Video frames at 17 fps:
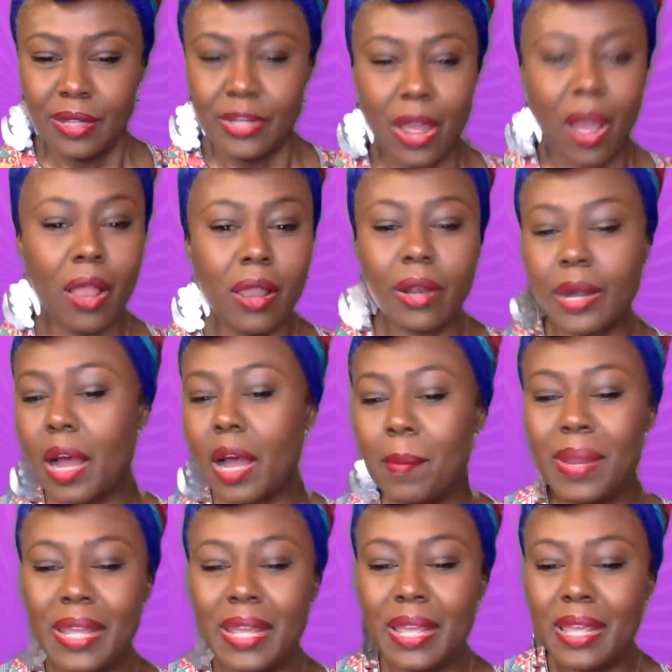Y'all are
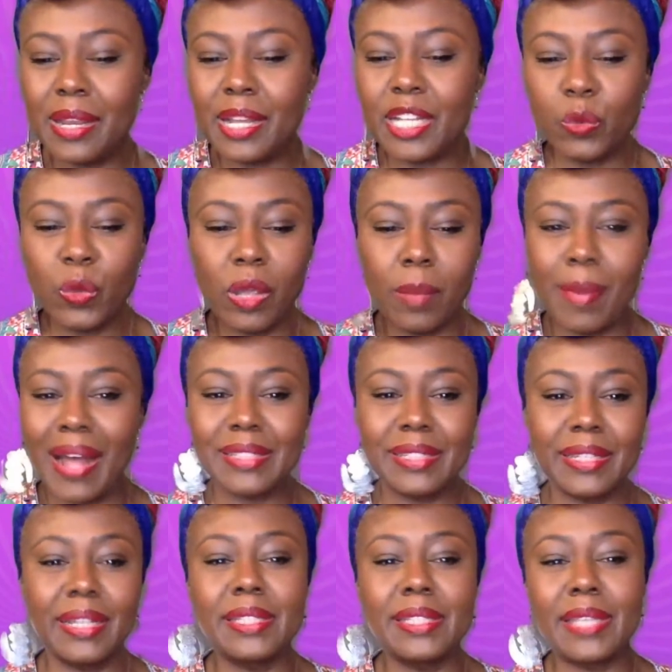coming in because we're about
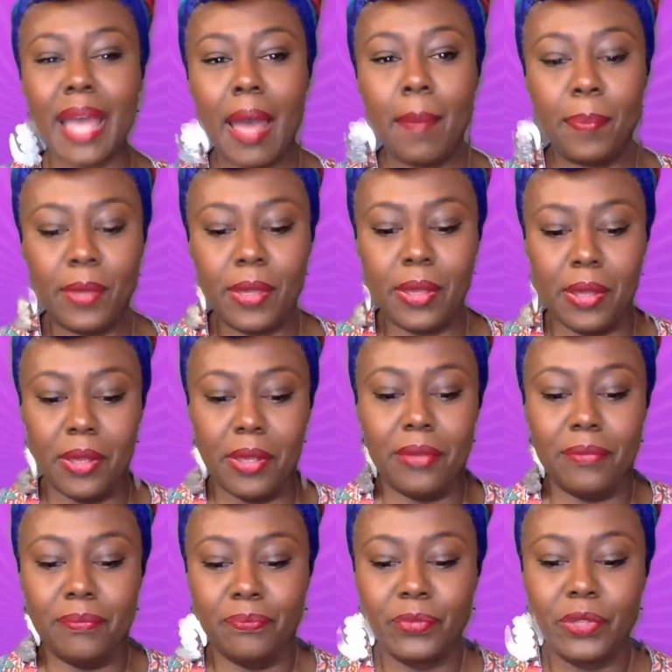to tap in.
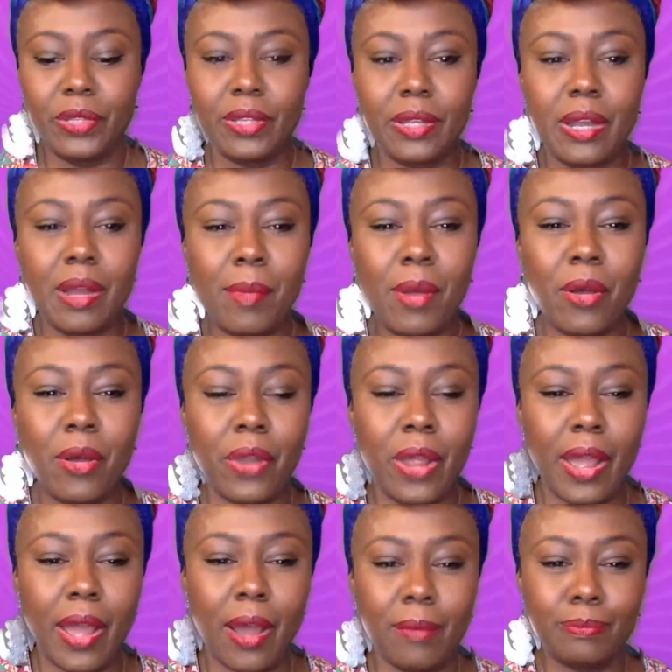Come on
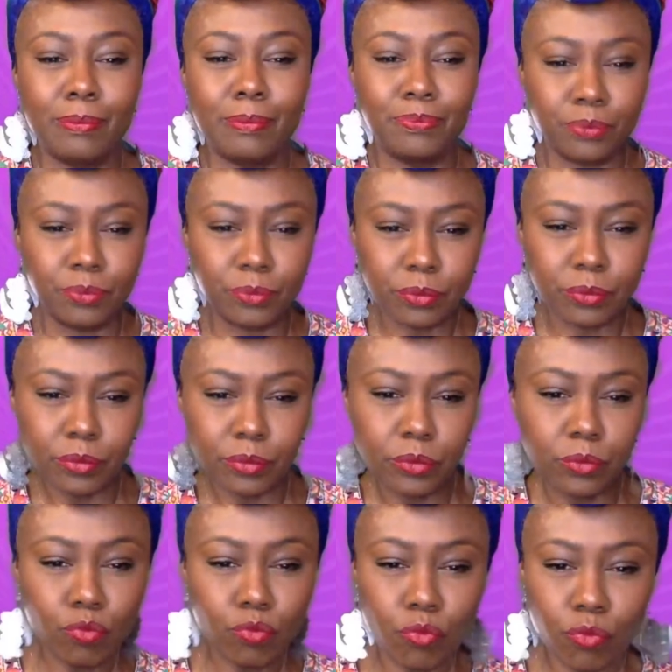now.
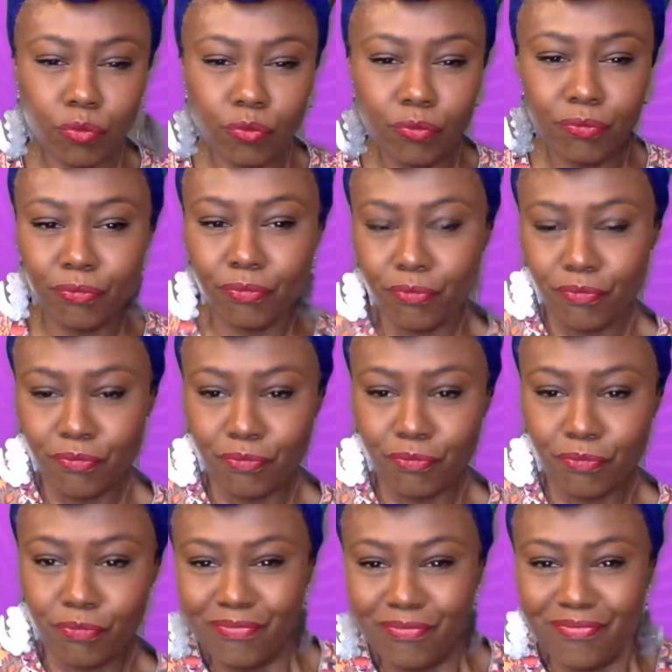Tap in.
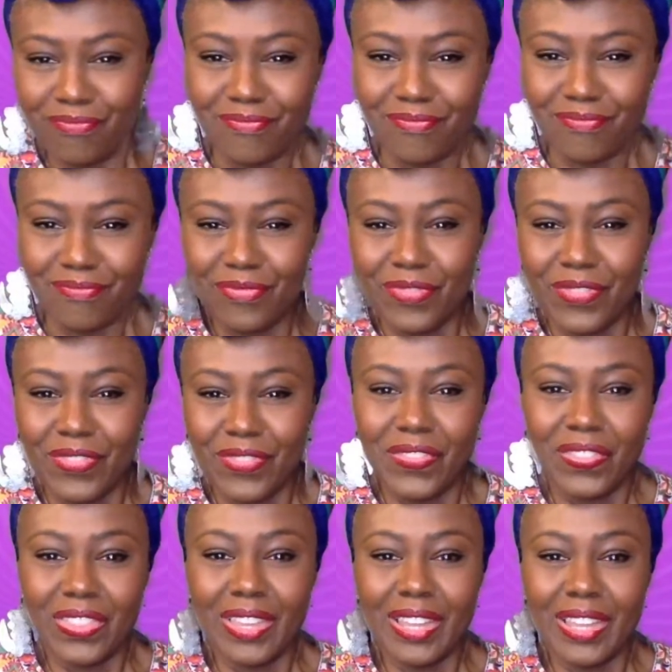
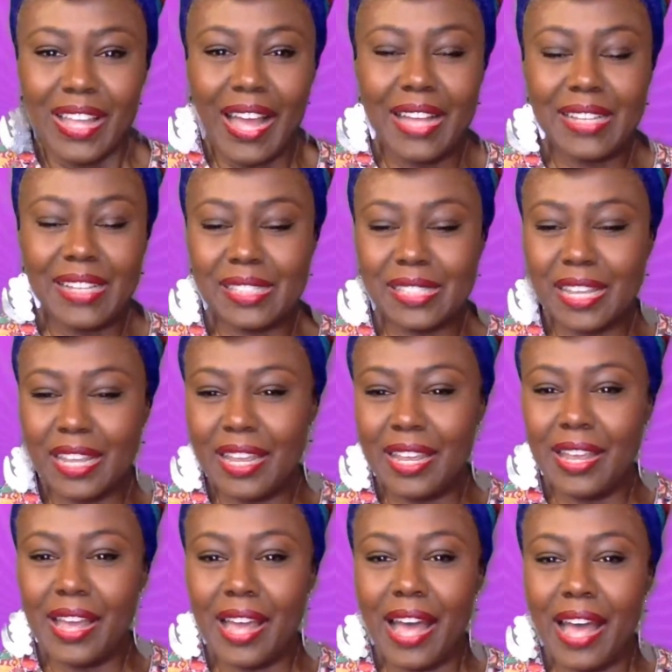I
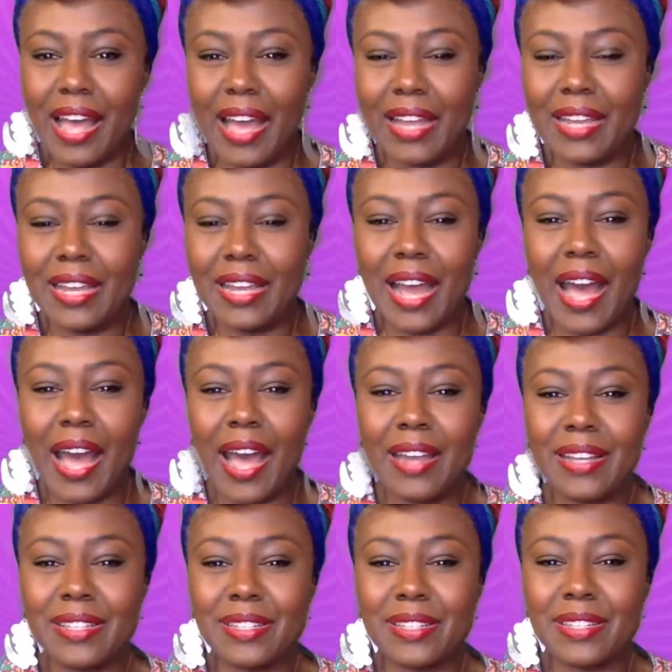see I
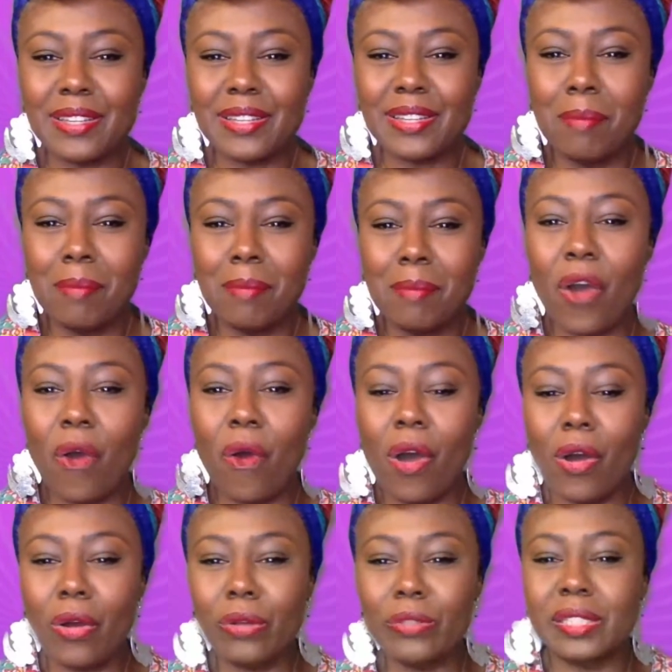got my
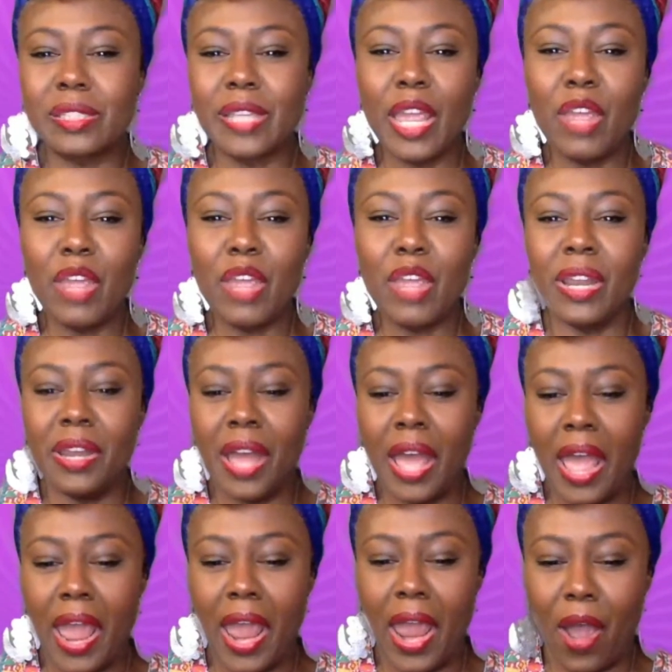co-host Steven in
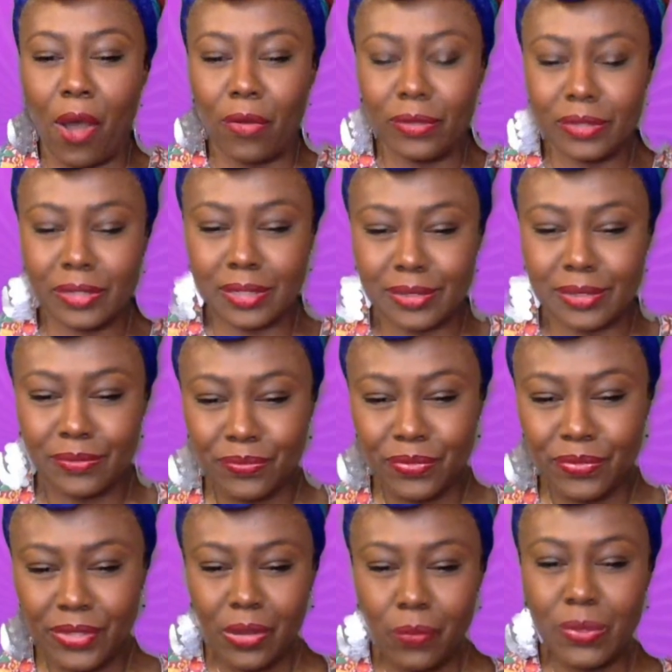the house.
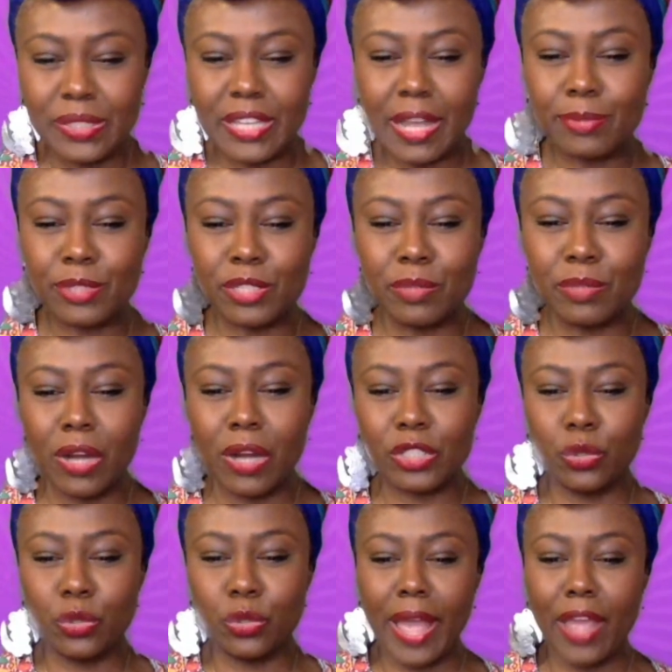What's up, some more
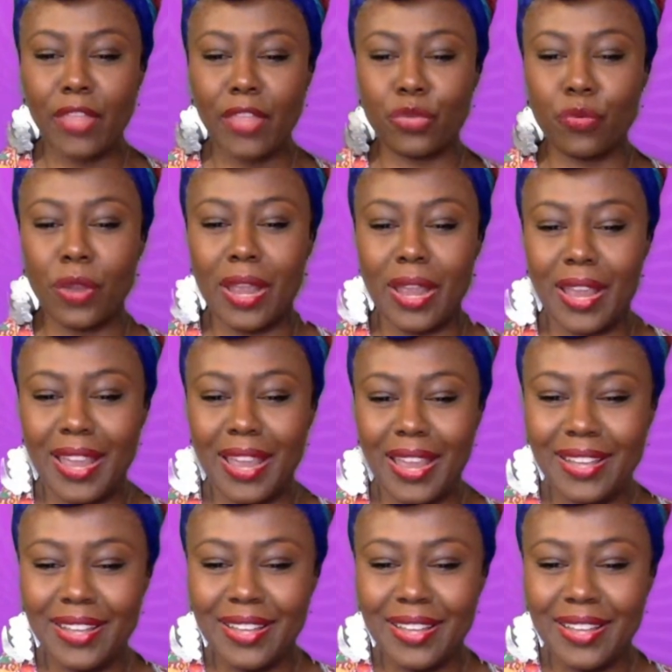2K3?